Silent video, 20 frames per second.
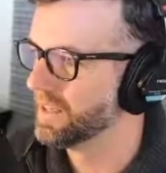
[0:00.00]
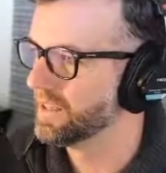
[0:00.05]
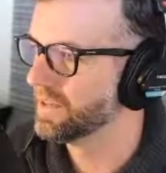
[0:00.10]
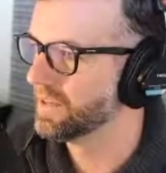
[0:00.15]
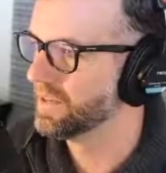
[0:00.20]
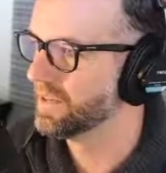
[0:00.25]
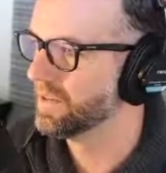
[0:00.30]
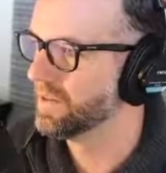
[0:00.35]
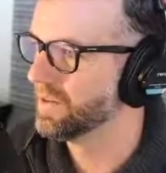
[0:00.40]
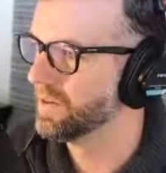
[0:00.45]

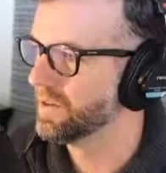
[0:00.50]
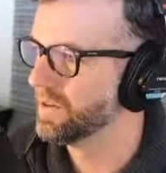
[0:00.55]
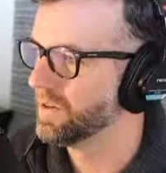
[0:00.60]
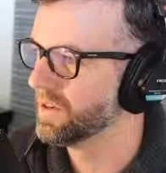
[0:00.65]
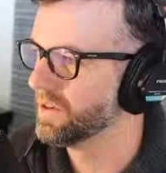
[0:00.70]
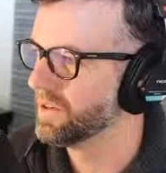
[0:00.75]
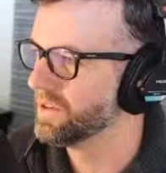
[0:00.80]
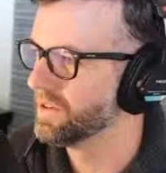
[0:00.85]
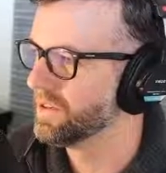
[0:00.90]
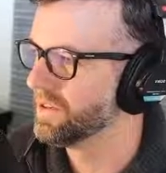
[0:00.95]
so we go
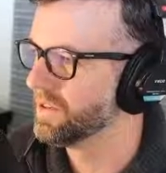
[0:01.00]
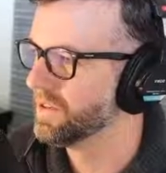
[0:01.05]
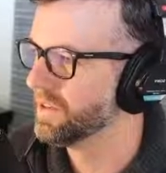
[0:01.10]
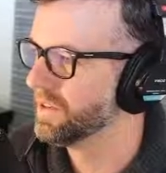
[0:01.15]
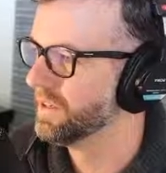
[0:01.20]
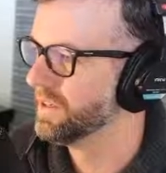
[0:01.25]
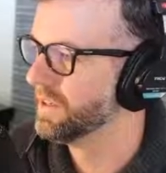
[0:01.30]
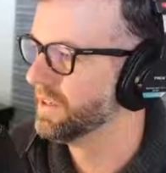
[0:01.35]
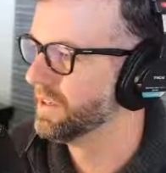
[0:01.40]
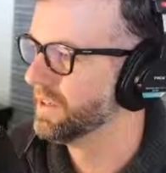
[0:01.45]
to
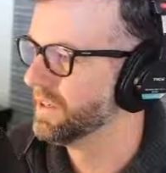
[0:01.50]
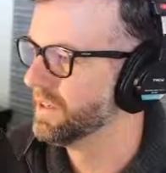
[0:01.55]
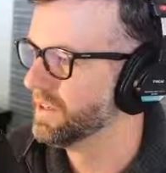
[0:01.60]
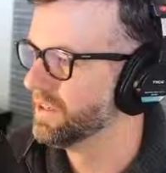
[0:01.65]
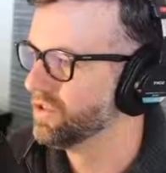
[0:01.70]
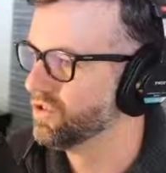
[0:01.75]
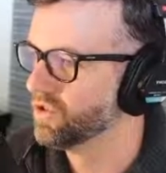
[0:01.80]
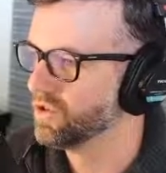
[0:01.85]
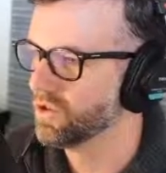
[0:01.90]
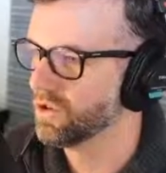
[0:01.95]

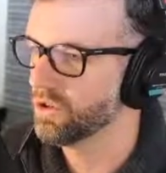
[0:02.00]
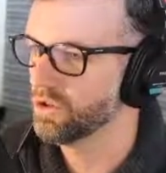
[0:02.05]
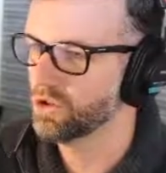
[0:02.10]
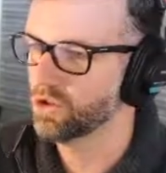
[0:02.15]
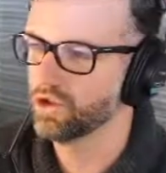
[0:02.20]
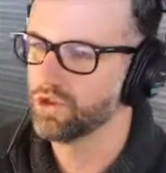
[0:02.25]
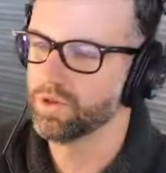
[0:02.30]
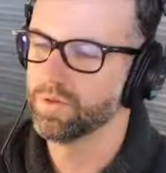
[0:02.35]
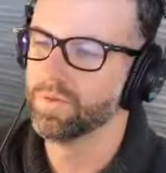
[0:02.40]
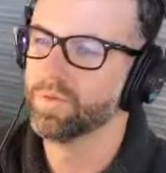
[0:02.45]

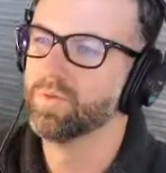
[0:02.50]
Squash.